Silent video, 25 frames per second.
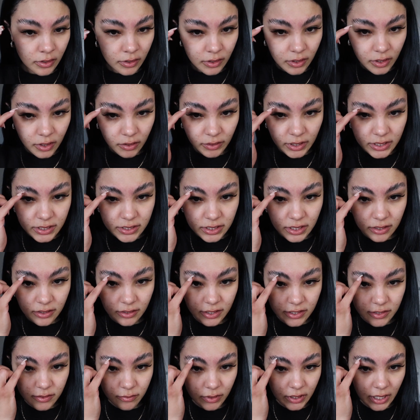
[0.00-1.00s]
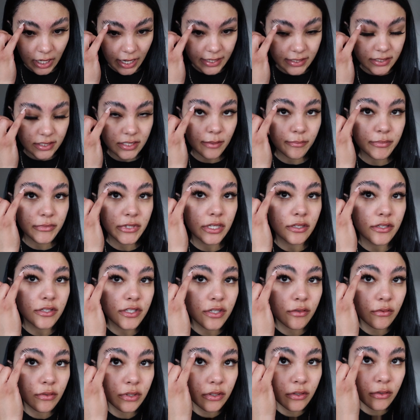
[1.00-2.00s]
Okay, see this one I dipped
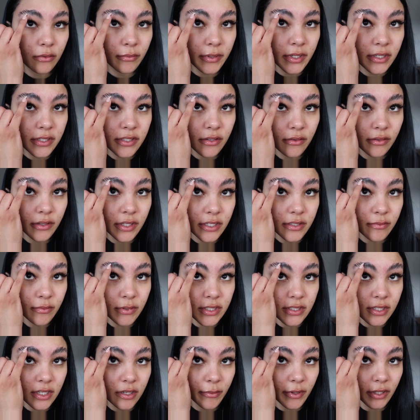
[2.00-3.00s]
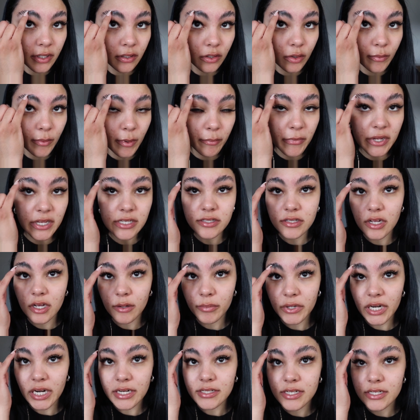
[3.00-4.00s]
into a little bit, so this one's gonna be a little bit messed up,
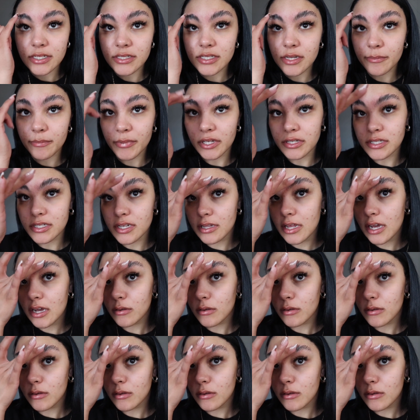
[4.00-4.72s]
but I did dip into that